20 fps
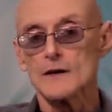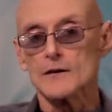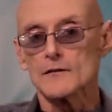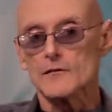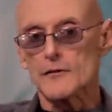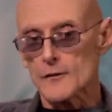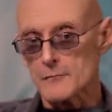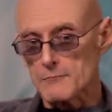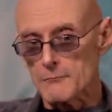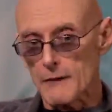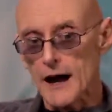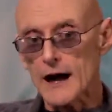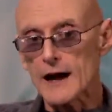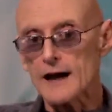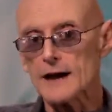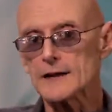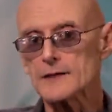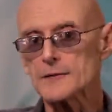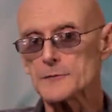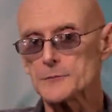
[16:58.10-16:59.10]
For
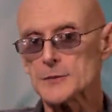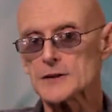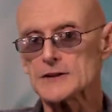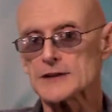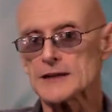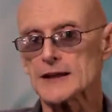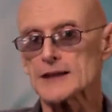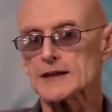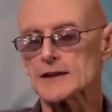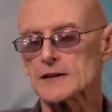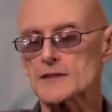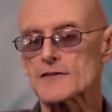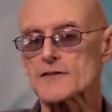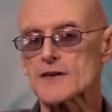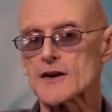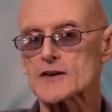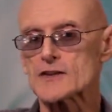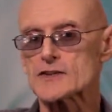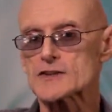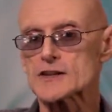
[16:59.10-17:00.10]
my particular
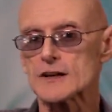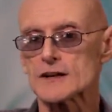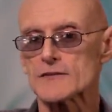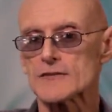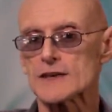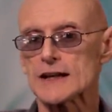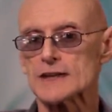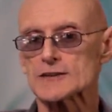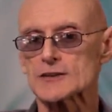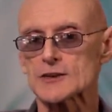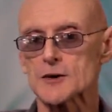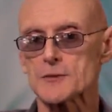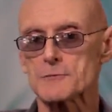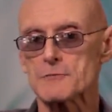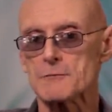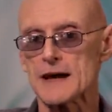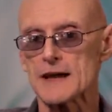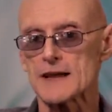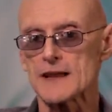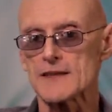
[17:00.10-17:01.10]
version of integral
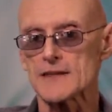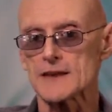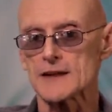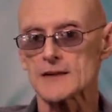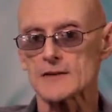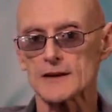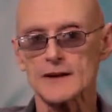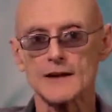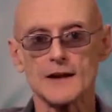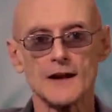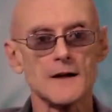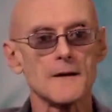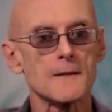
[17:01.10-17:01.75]
meta-theory,